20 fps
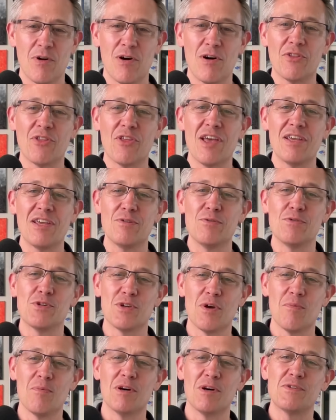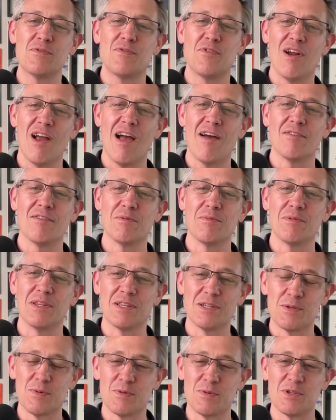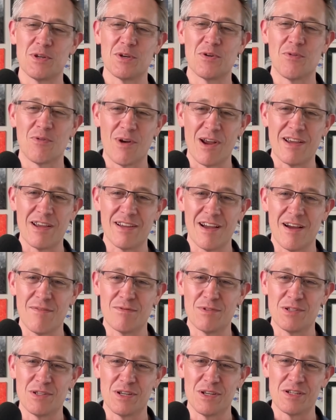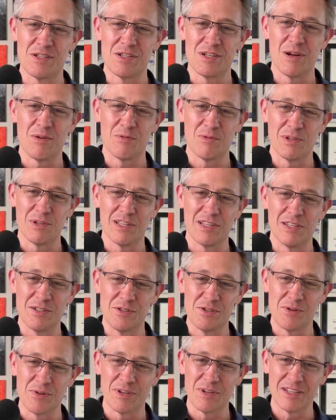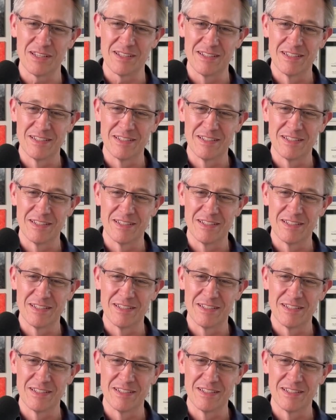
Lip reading: thank you so much for having me. This was a great conversation. I really enjoyed it.